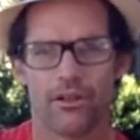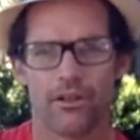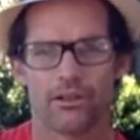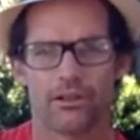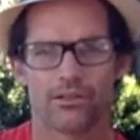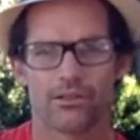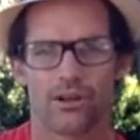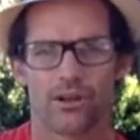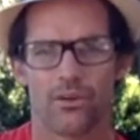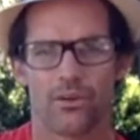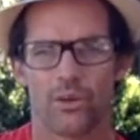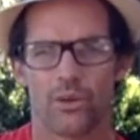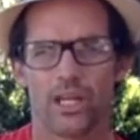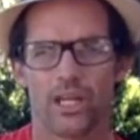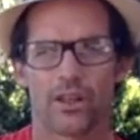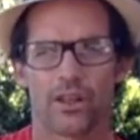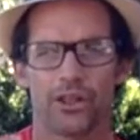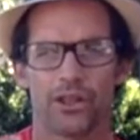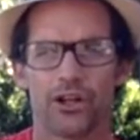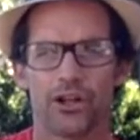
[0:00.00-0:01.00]
So we'll get a
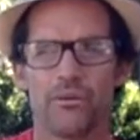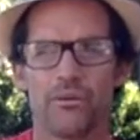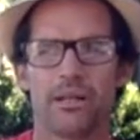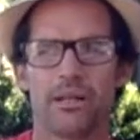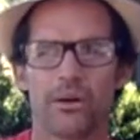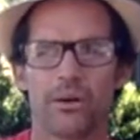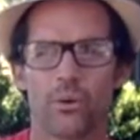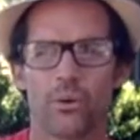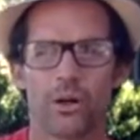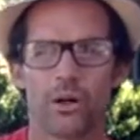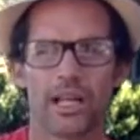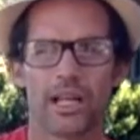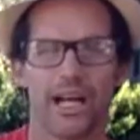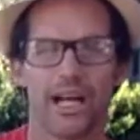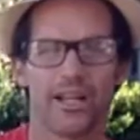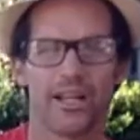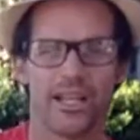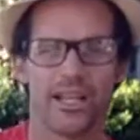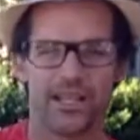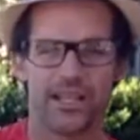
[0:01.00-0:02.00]
30-minute workout
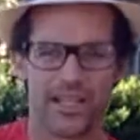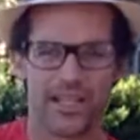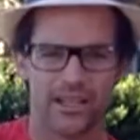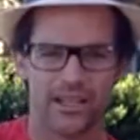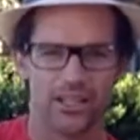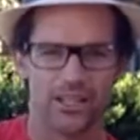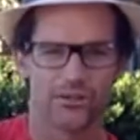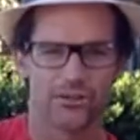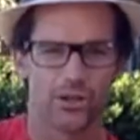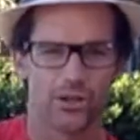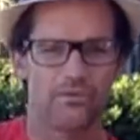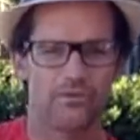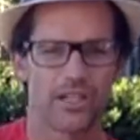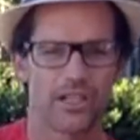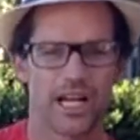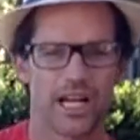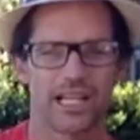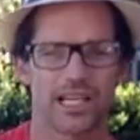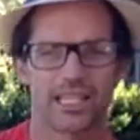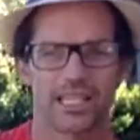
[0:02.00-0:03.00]
in and then a trivia
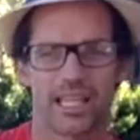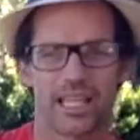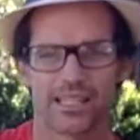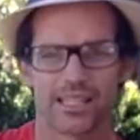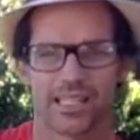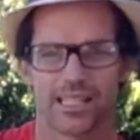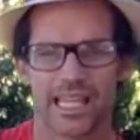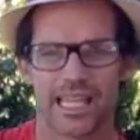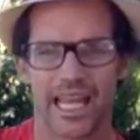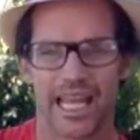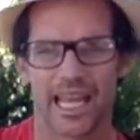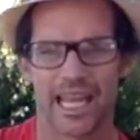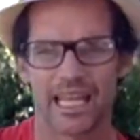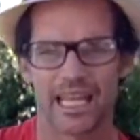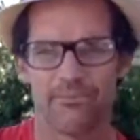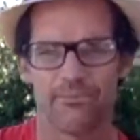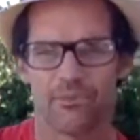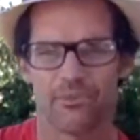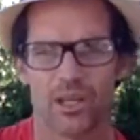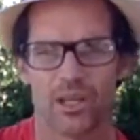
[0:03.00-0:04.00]
contest today.
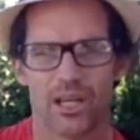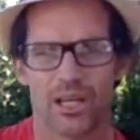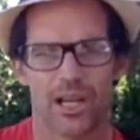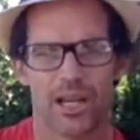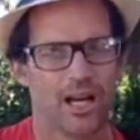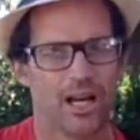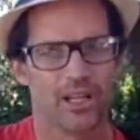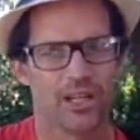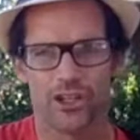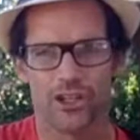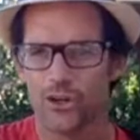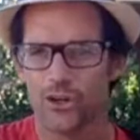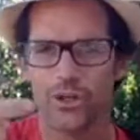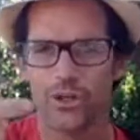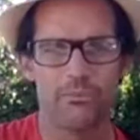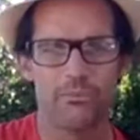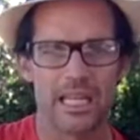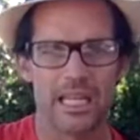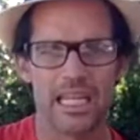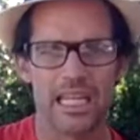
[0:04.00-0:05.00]
You and
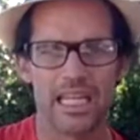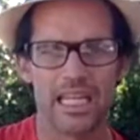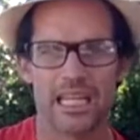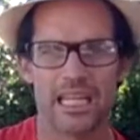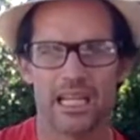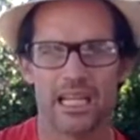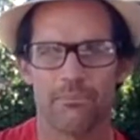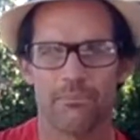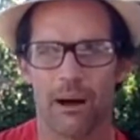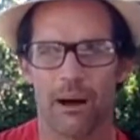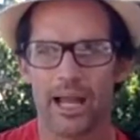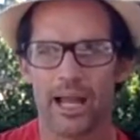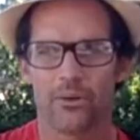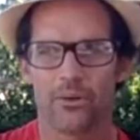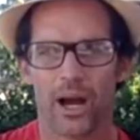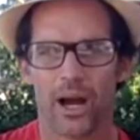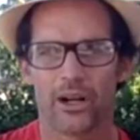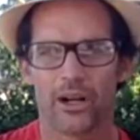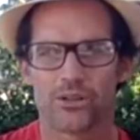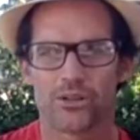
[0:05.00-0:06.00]
me, bike
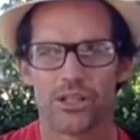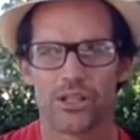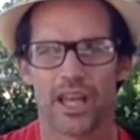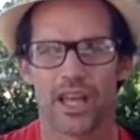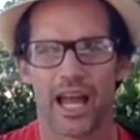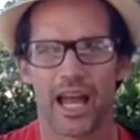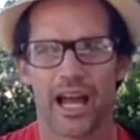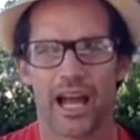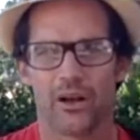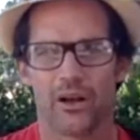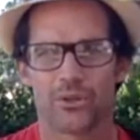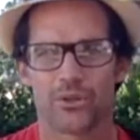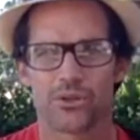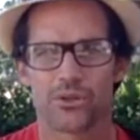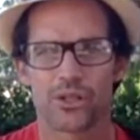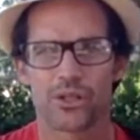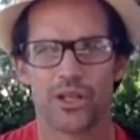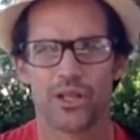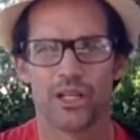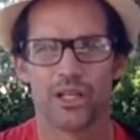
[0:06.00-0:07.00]
riders in the
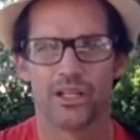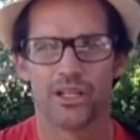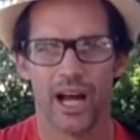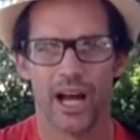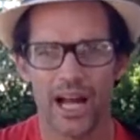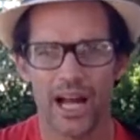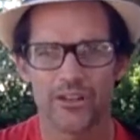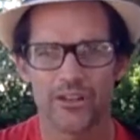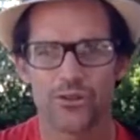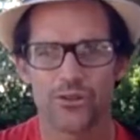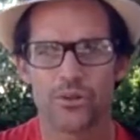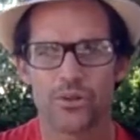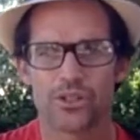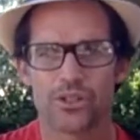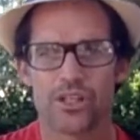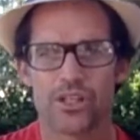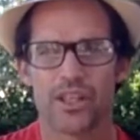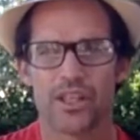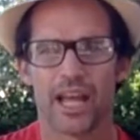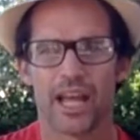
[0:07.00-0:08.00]
house, Dodger is
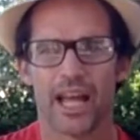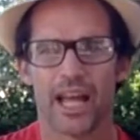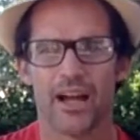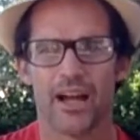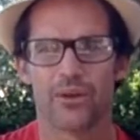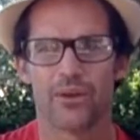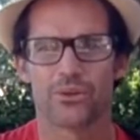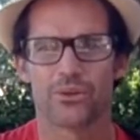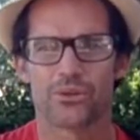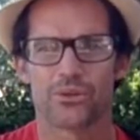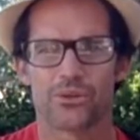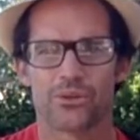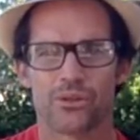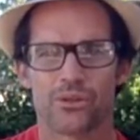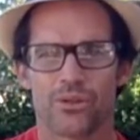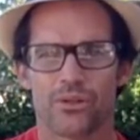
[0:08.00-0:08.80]
in the house.